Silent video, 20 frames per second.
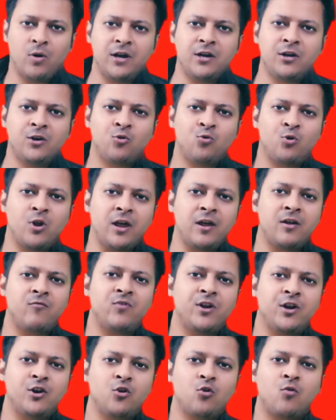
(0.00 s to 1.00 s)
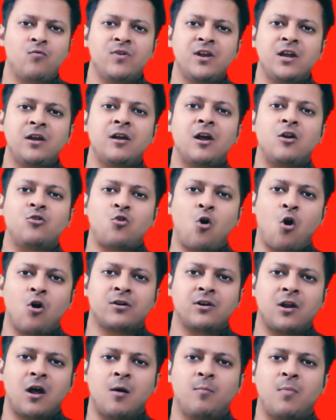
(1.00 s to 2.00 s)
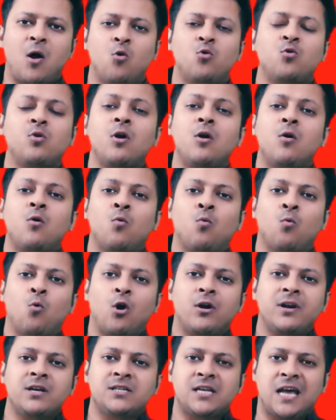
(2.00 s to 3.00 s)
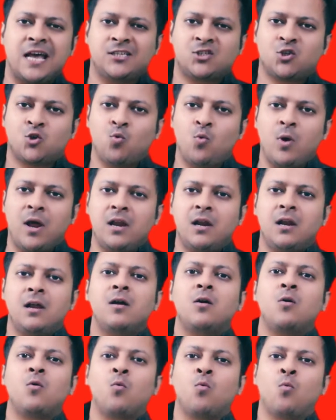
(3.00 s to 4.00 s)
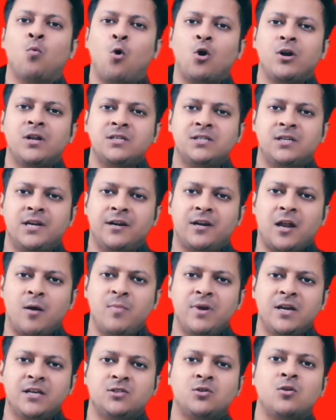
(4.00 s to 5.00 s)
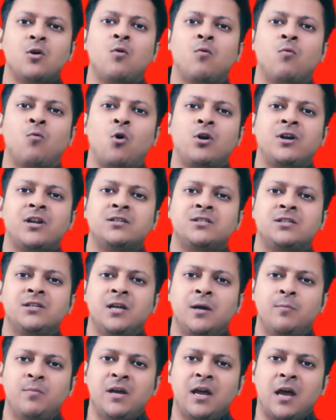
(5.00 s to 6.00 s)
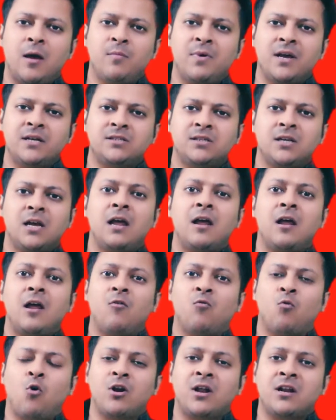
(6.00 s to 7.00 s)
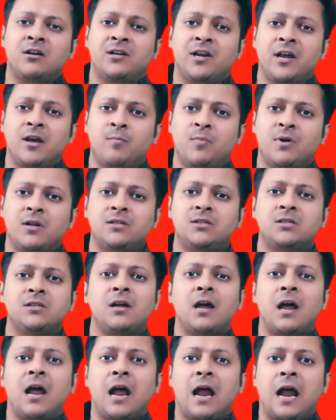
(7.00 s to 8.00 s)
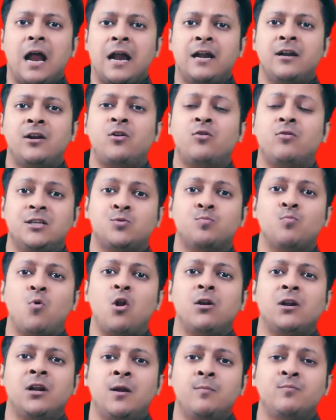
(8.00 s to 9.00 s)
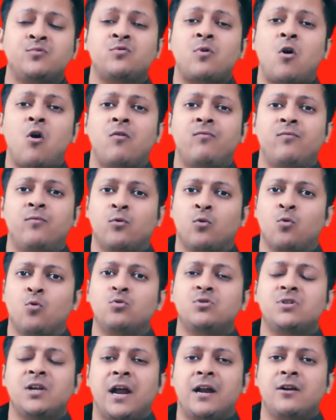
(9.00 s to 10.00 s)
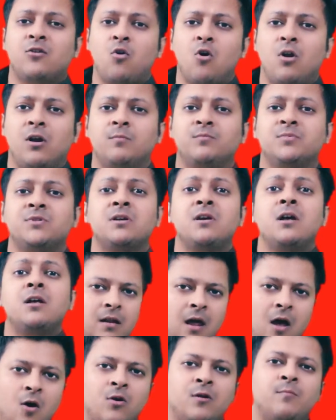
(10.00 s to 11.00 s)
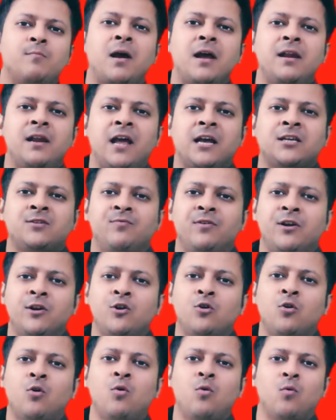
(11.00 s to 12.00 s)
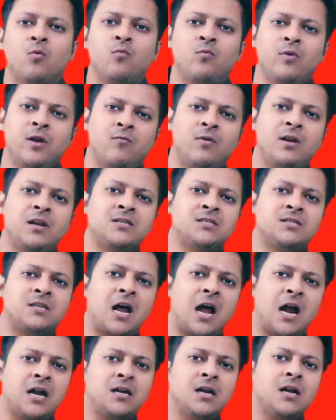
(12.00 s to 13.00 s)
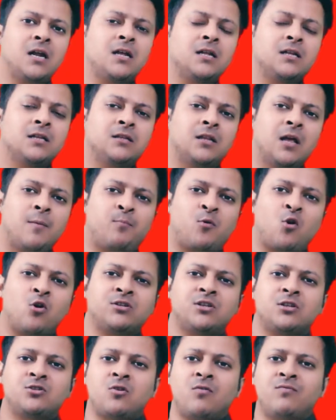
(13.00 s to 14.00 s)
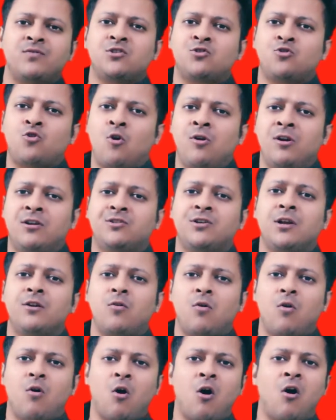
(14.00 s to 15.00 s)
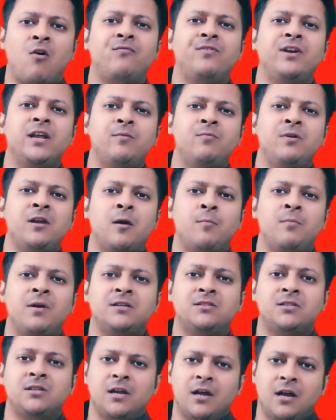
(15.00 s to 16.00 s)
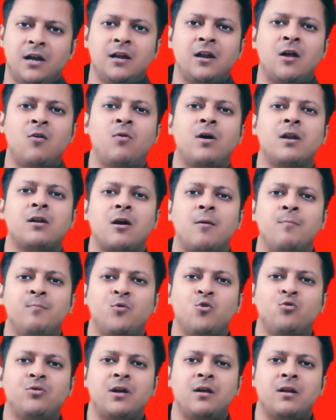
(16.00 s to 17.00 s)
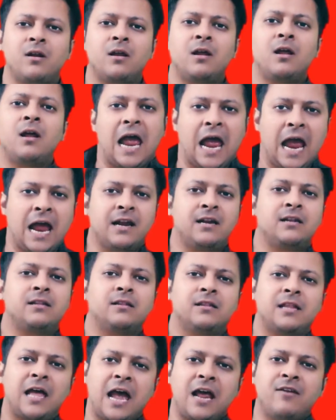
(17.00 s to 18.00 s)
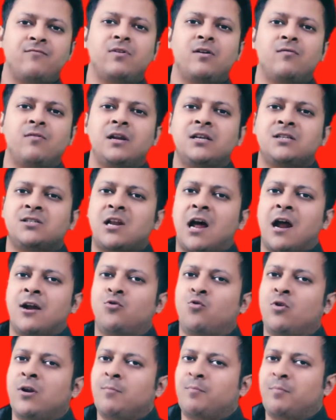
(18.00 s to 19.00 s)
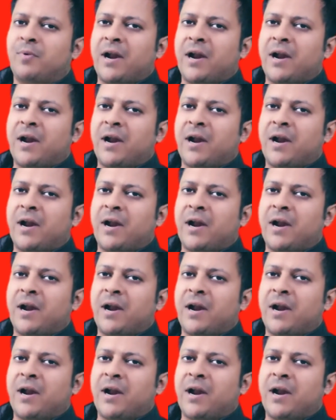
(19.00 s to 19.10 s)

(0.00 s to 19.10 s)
in today's video we talked about what is SQL, what is database, what is DBMS, what are tables, and a small glimpse of rows and columns. Now in my next video we will start the process of installation of DBMS in our computer, and then we will start doing